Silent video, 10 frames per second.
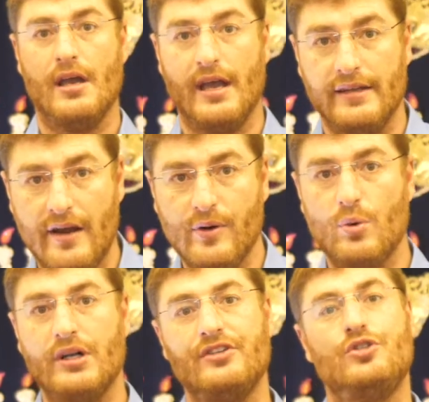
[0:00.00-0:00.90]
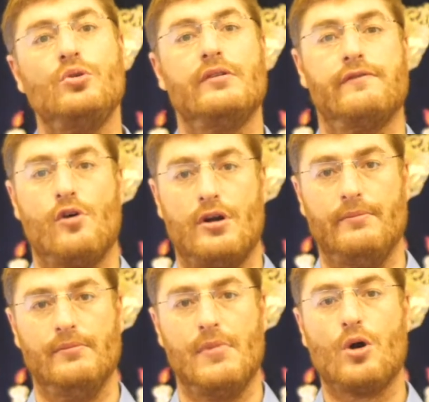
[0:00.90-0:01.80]
And everyone is uniform,
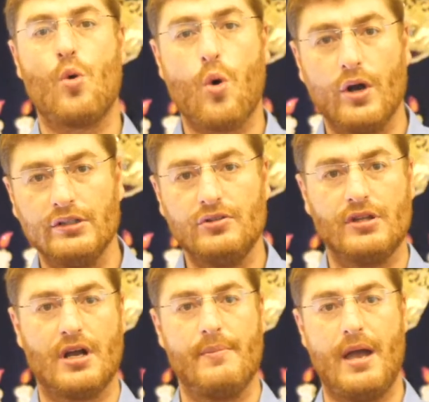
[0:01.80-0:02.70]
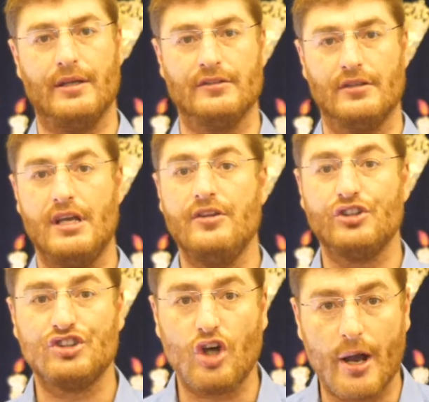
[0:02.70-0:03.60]
according to the commandment, either
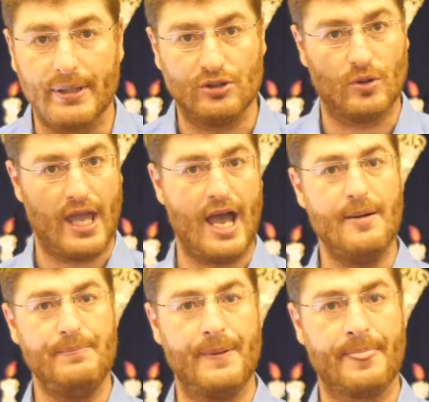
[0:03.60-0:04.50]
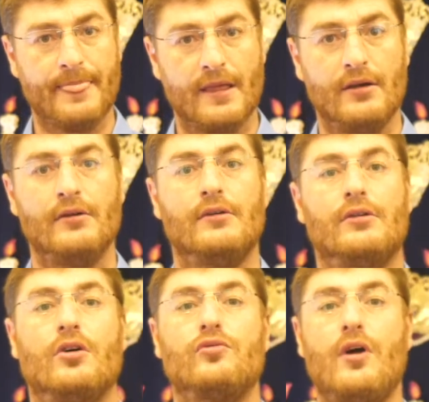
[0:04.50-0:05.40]
stopping to camp
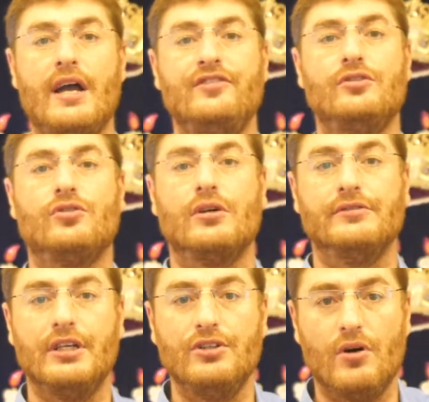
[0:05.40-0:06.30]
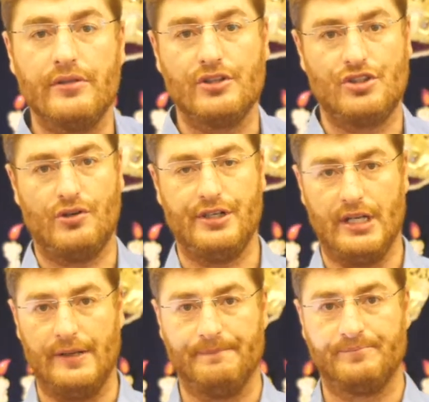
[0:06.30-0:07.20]
or rising to continue on the
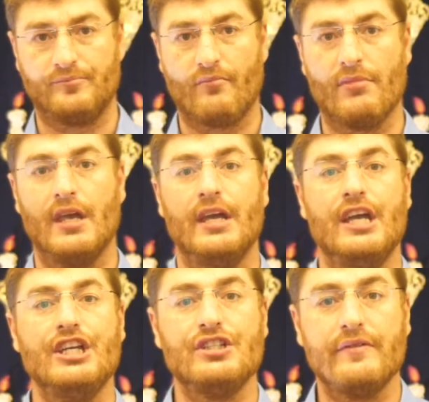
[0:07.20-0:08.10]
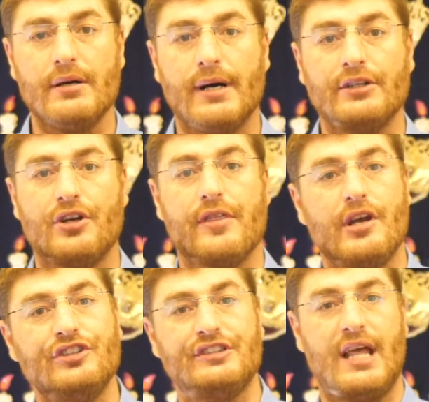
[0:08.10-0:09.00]
journey, each of them under
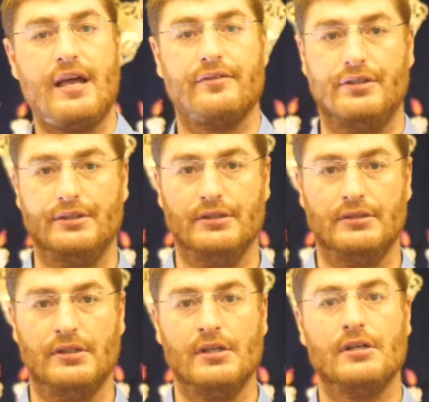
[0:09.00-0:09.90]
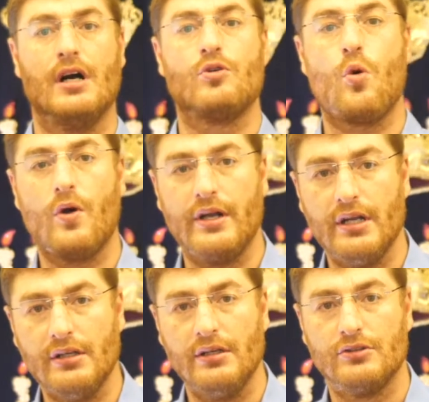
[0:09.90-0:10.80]
their standard,
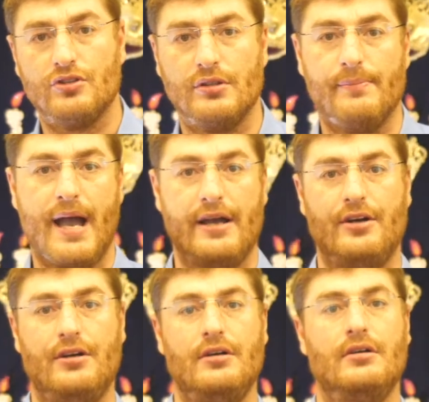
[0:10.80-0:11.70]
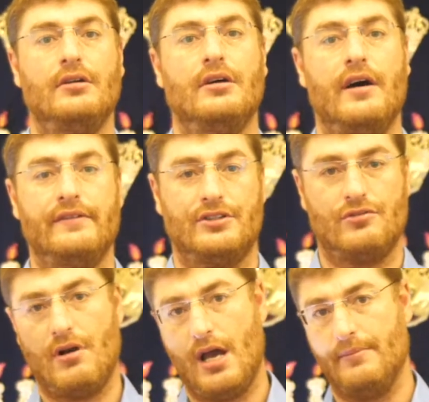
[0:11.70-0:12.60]
according to the banner of the
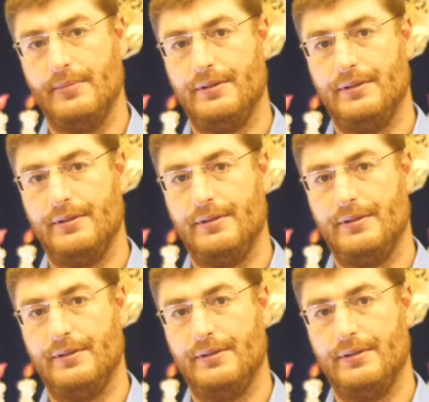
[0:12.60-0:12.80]
tribe.